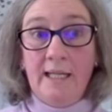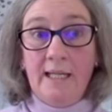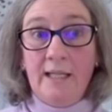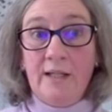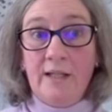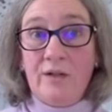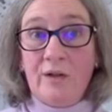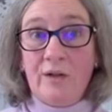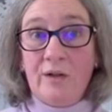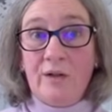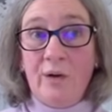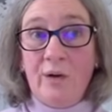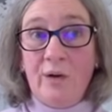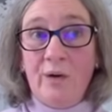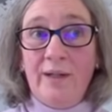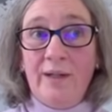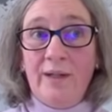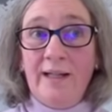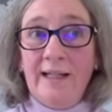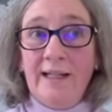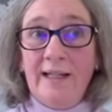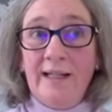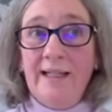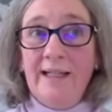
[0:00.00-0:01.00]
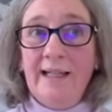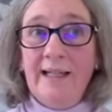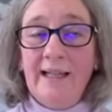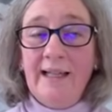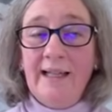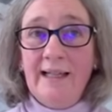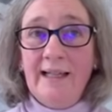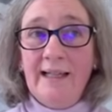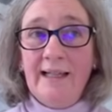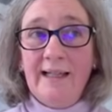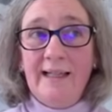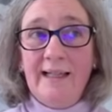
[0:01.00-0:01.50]
So
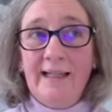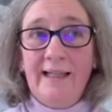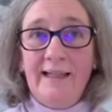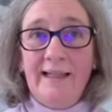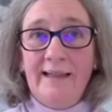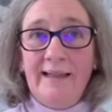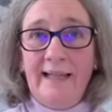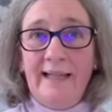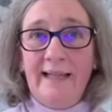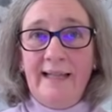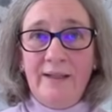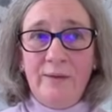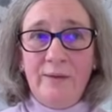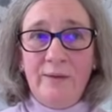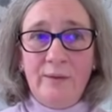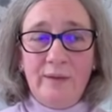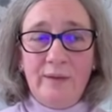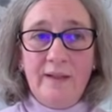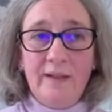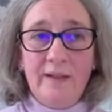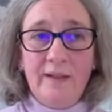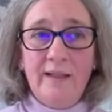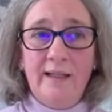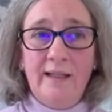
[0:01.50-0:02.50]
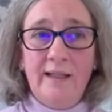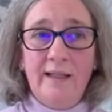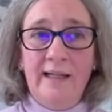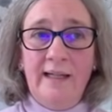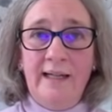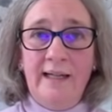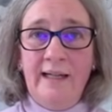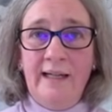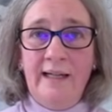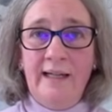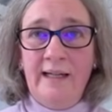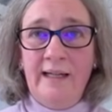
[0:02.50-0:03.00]
that's
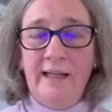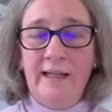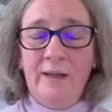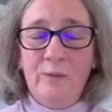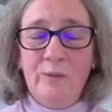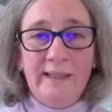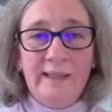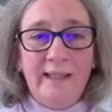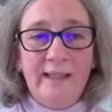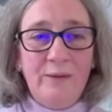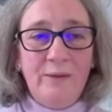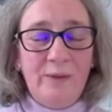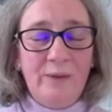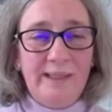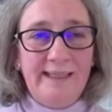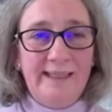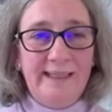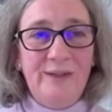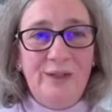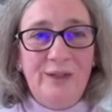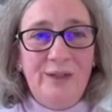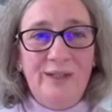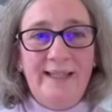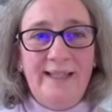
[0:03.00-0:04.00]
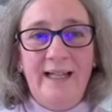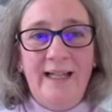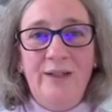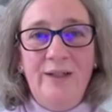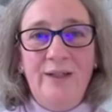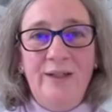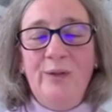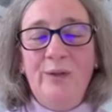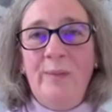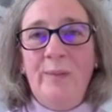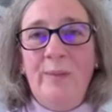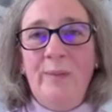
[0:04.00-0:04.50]
what I wanted to tell
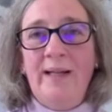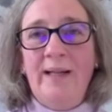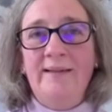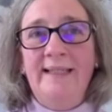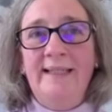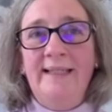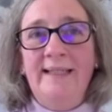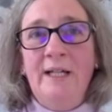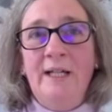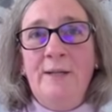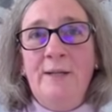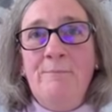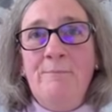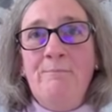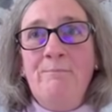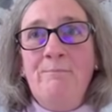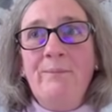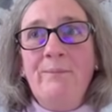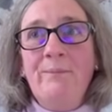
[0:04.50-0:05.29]
you about the